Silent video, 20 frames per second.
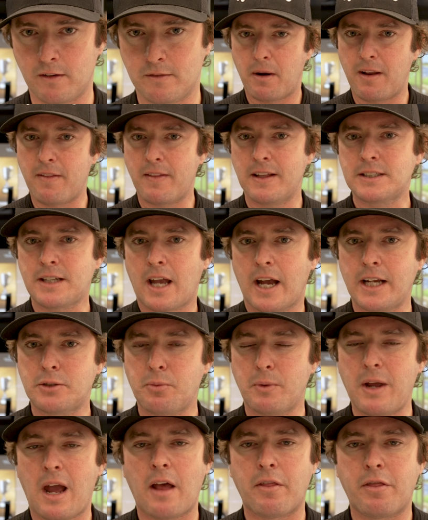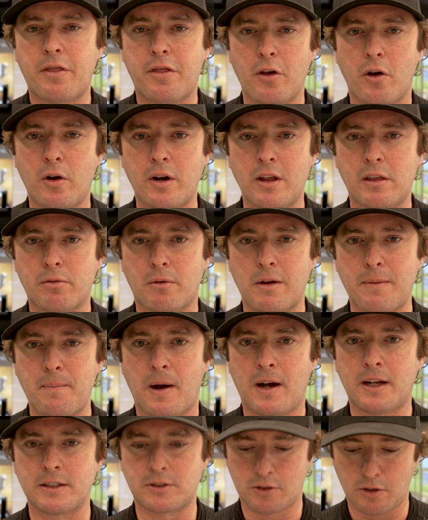But in this case, we had 33
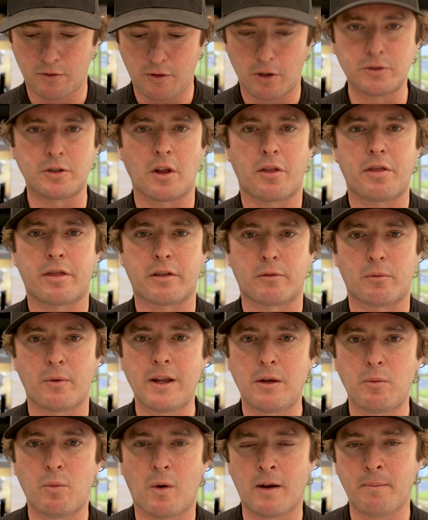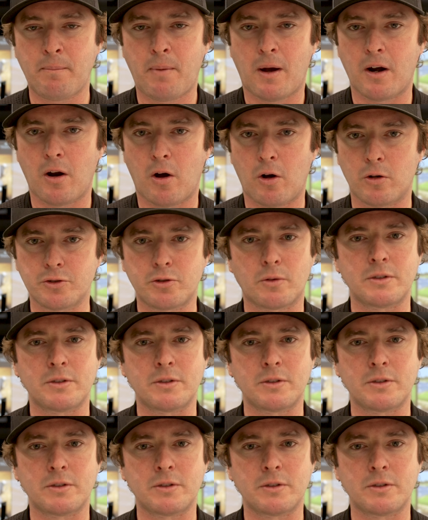putts. So those are 3 1-putt holes.